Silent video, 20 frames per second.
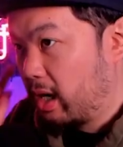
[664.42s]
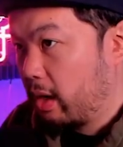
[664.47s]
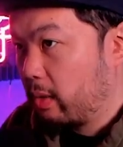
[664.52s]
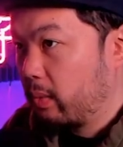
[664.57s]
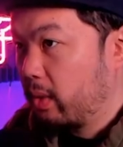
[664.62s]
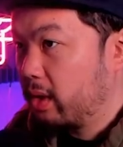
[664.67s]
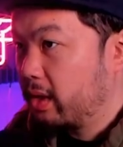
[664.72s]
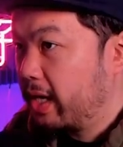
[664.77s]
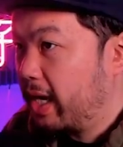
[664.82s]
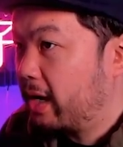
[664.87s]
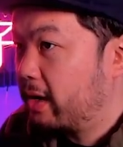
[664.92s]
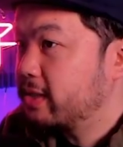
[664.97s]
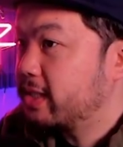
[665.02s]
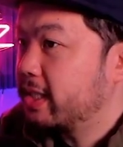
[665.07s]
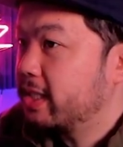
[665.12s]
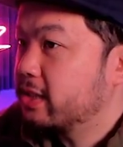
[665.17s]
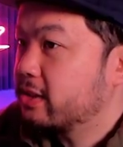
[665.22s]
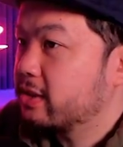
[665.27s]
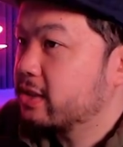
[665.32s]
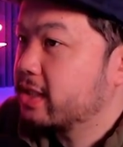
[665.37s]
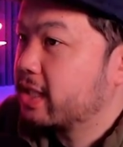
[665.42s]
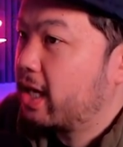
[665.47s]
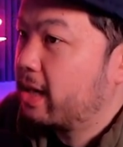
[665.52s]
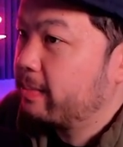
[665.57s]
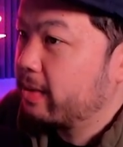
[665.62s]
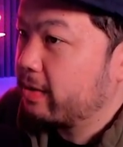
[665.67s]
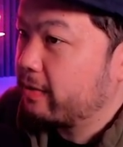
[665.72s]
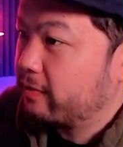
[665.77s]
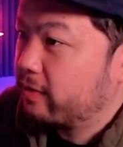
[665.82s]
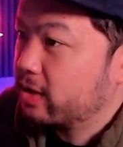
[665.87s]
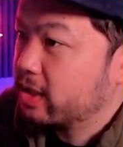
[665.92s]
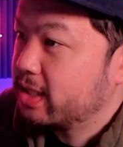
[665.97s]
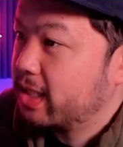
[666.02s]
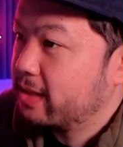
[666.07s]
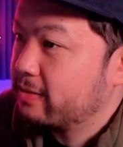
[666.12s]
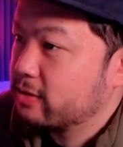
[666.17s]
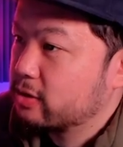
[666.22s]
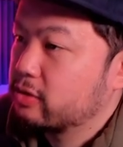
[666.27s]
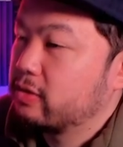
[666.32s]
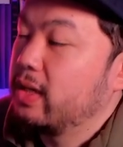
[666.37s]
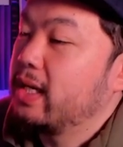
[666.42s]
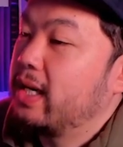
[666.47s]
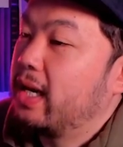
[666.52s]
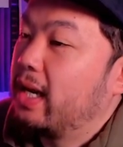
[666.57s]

right, we are now into injury time of the first half. Trent